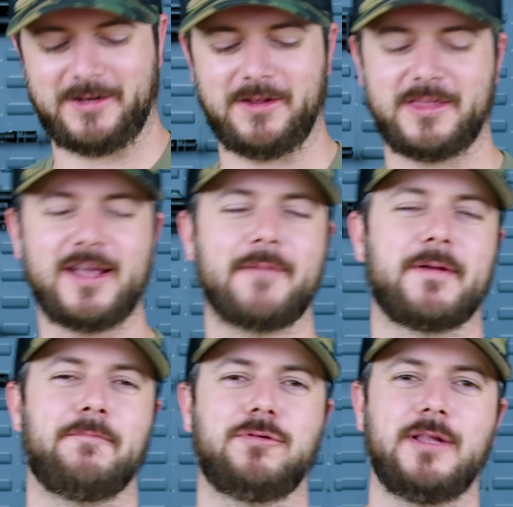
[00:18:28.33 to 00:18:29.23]
Do you think I'm
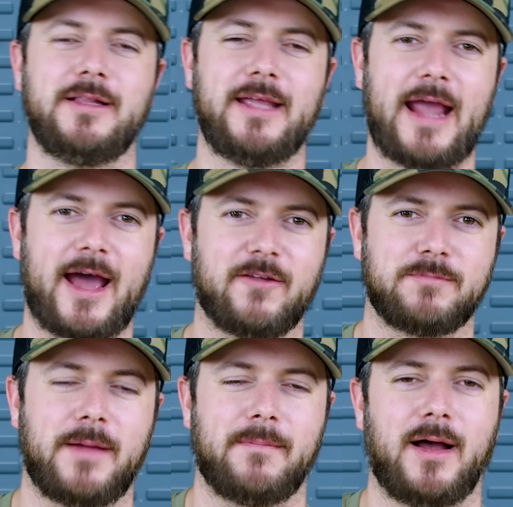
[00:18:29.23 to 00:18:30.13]
completely out of
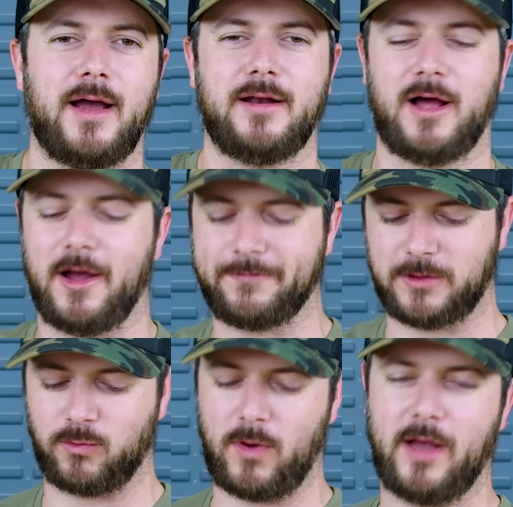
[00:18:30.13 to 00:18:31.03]
my mind, off
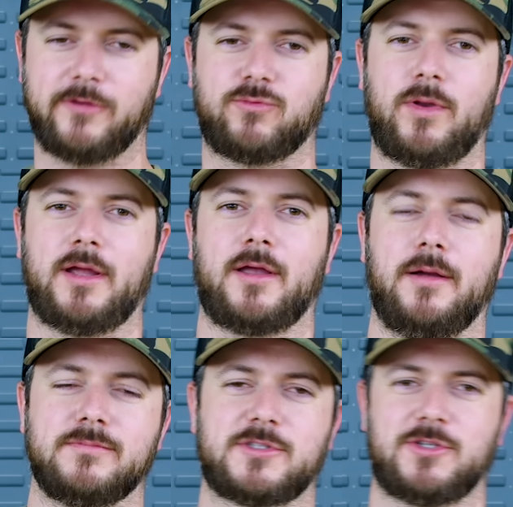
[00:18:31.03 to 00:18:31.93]
the rails when it
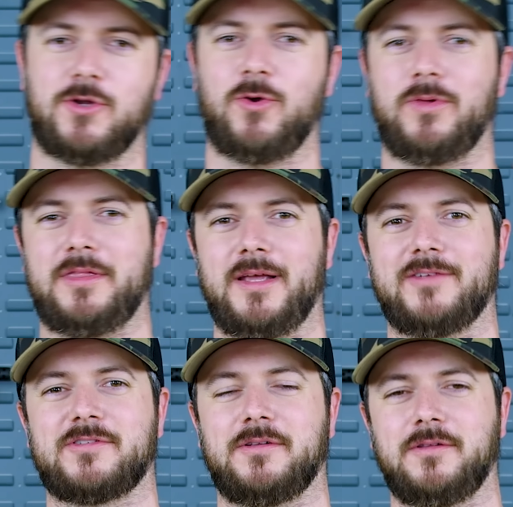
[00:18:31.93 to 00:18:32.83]
comes to
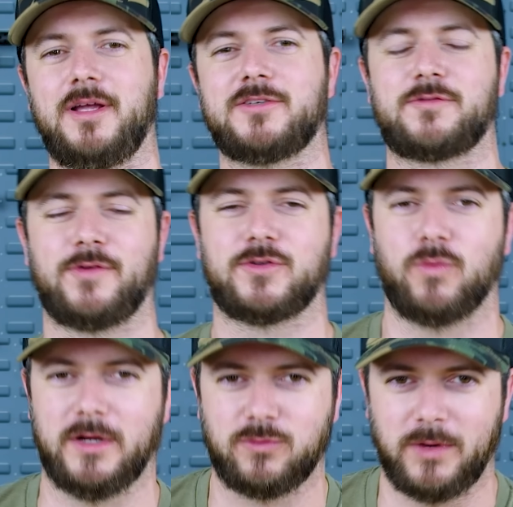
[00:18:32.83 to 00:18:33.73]
this list for
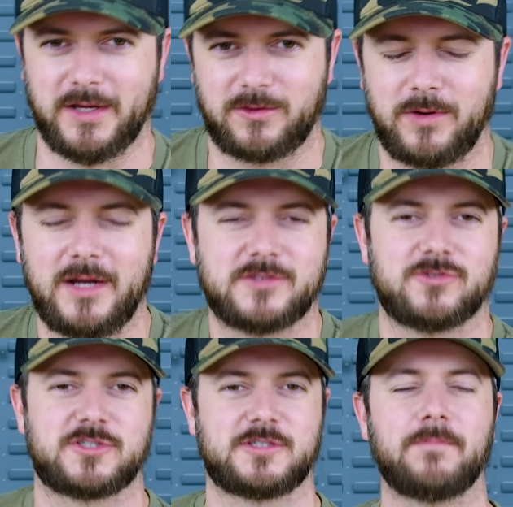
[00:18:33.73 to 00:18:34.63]
2023? Is
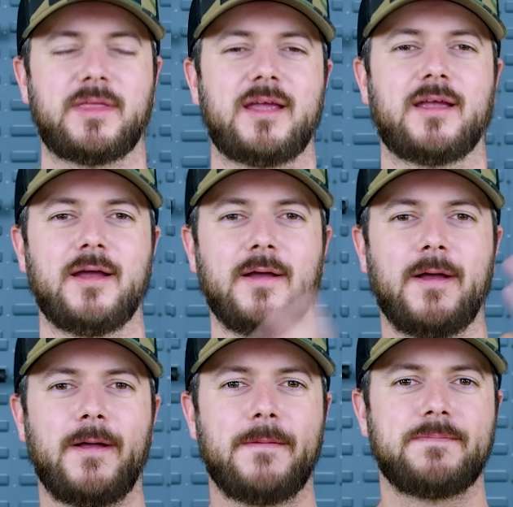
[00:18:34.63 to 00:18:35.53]
there something,
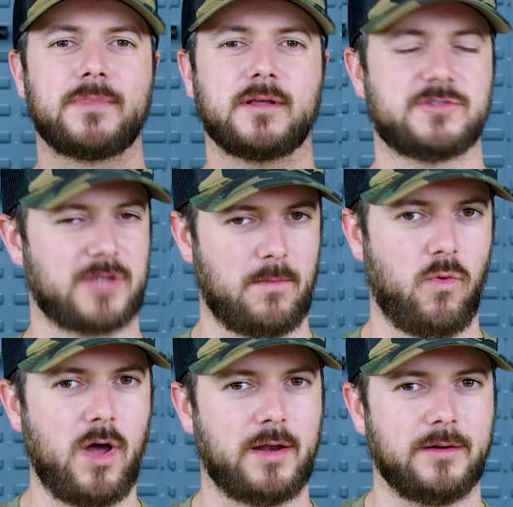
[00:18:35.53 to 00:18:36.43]

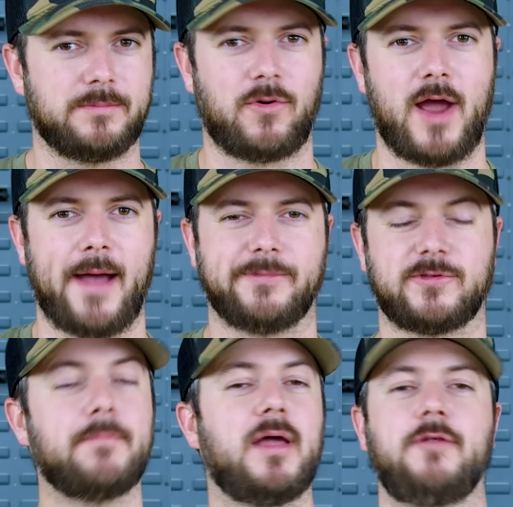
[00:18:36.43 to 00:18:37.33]
someone perhaps,
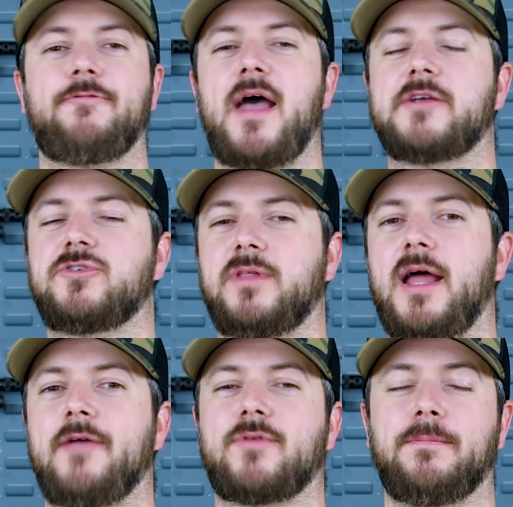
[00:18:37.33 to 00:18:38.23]
some manufacturer that
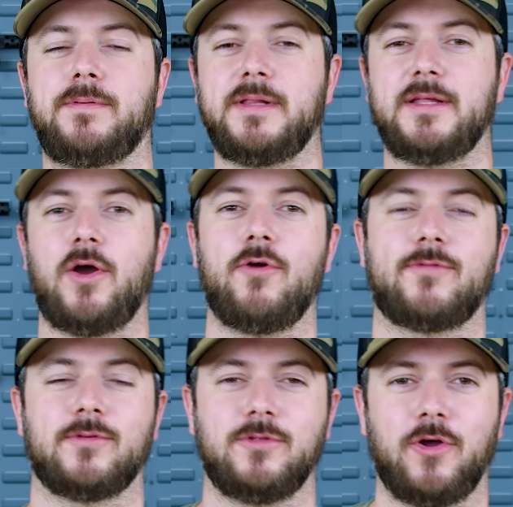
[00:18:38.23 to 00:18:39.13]
I have completely
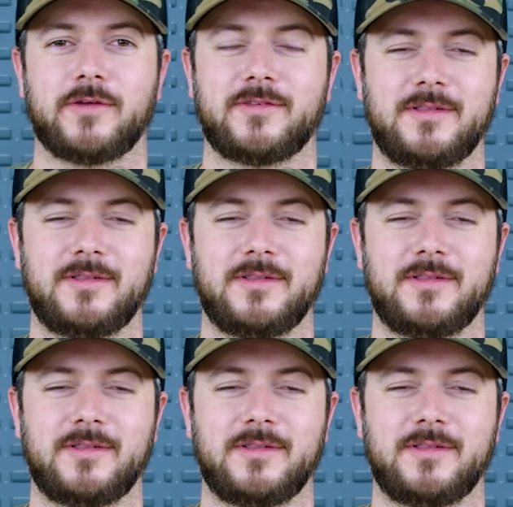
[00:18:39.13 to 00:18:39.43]
overlooked?